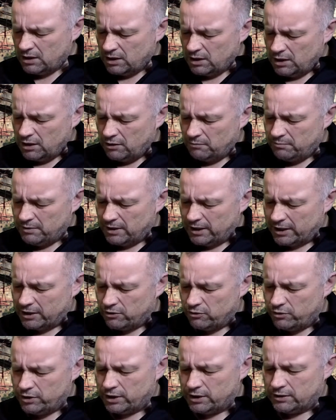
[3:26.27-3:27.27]
It'd be like
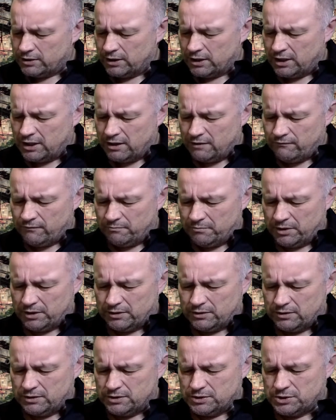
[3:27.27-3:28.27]
going into government
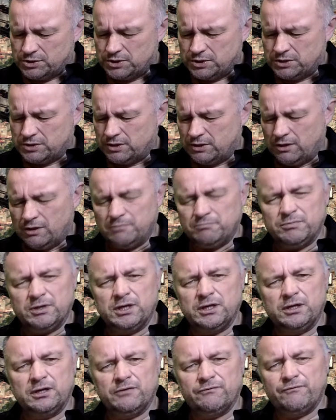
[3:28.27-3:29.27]
and insisting on
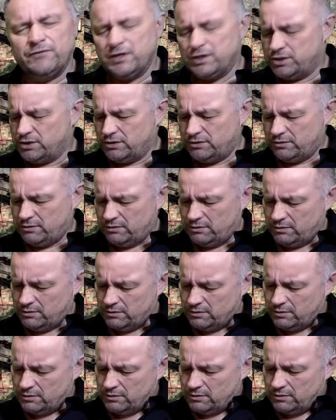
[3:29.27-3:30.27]
being efficient.
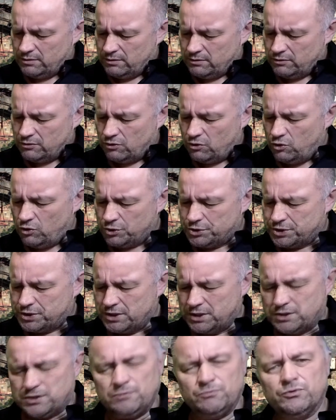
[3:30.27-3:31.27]
The whole
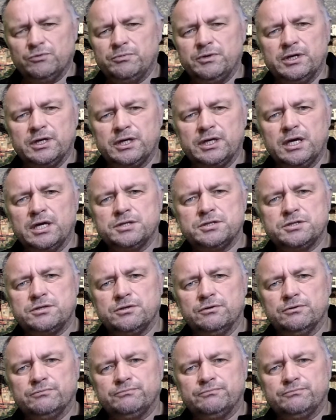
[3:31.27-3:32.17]
system would be against you.